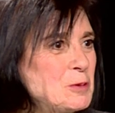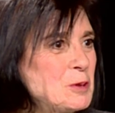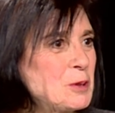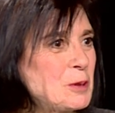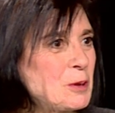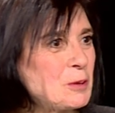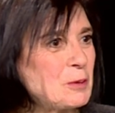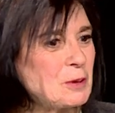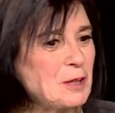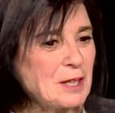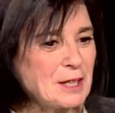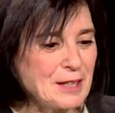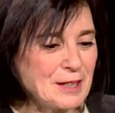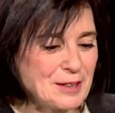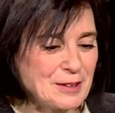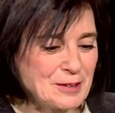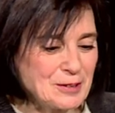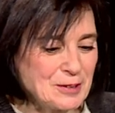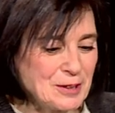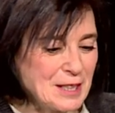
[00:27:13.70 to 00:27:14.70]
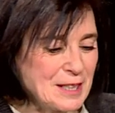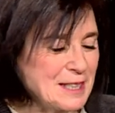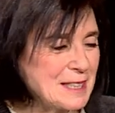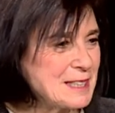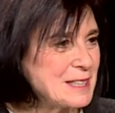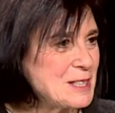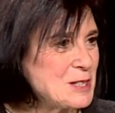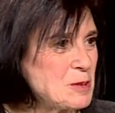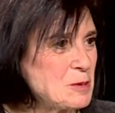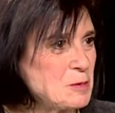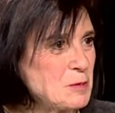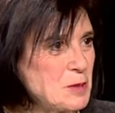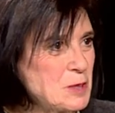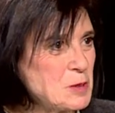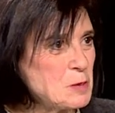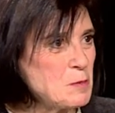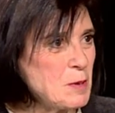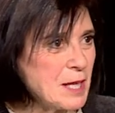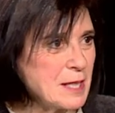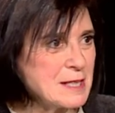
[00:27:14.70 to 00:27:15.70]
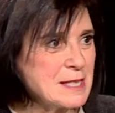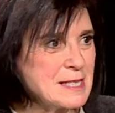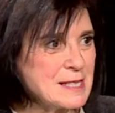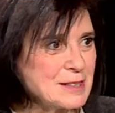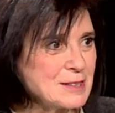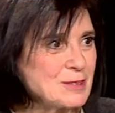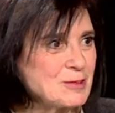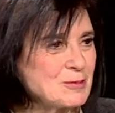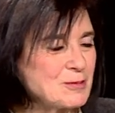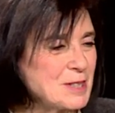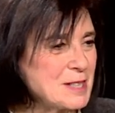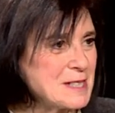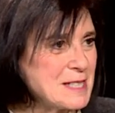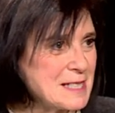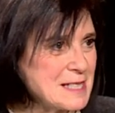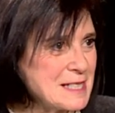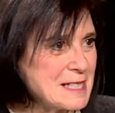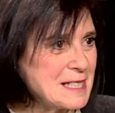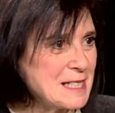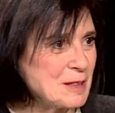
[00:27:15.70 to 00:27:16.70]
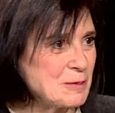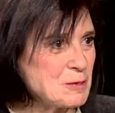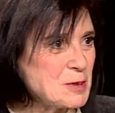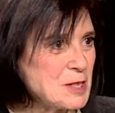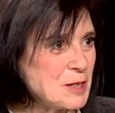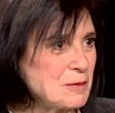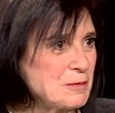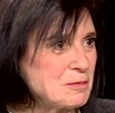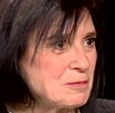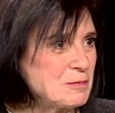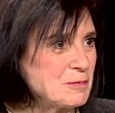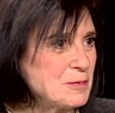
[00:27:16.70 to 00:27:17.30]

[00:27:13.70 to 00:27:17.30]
you know like okay this this man still doesn't see himself.